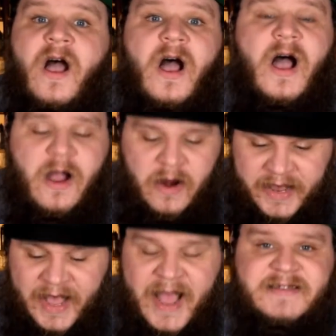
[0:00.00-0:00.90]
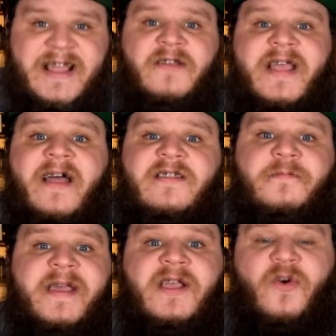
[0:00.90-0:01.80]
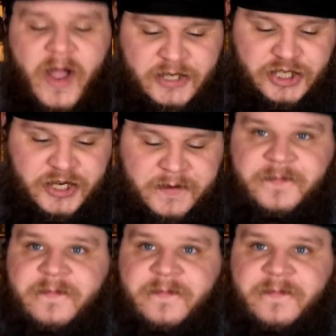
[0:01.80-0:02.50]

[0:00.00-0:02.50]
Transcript: Alright guys, now down to the big question.